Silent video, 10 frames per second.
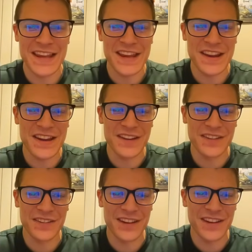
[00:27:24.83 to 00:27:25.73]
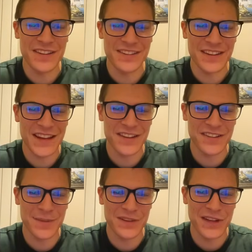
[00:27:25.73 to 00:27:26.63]
He's seeing
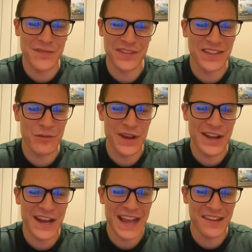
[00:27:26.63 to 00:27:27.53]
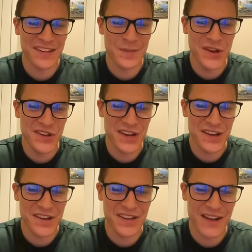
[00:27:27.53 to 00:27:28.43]
some stuff. See, the recon has some
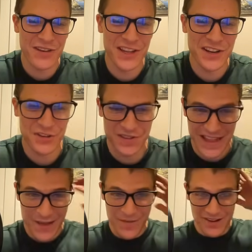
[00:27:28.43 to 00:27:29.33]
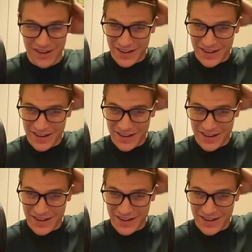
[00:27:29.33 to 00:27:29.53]
usage. It's not really doing that much.